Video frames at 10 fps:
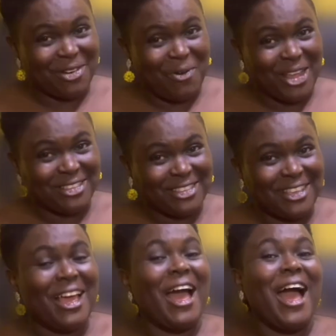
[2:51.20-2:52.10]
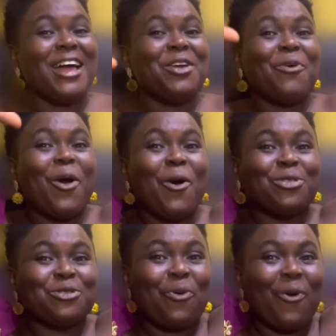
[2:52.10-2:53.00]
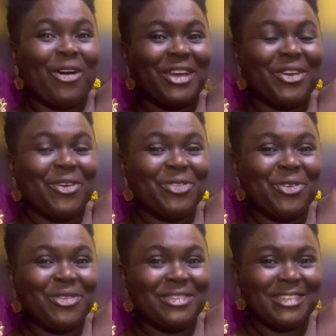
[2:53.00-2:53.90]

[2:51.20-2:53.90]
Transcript: west, and they were also working on those